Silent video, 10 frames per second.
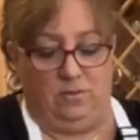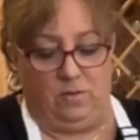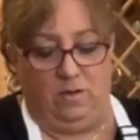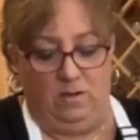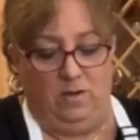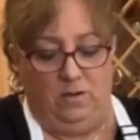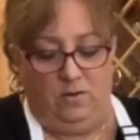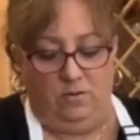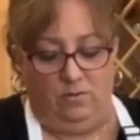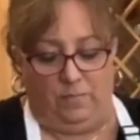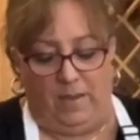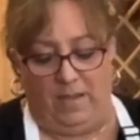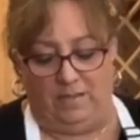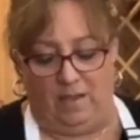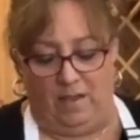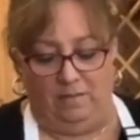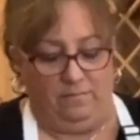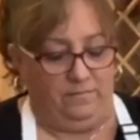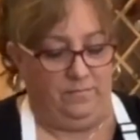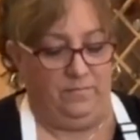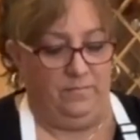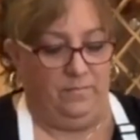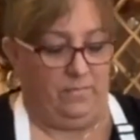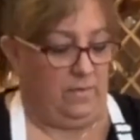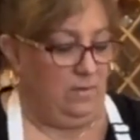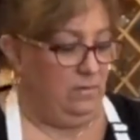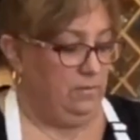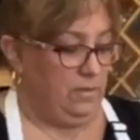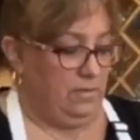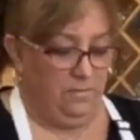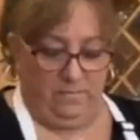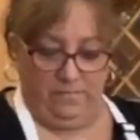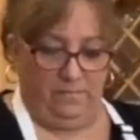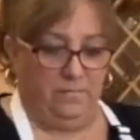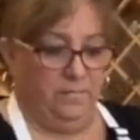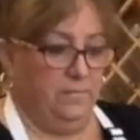do it this way. Ooh, the pan's hot. Hold on.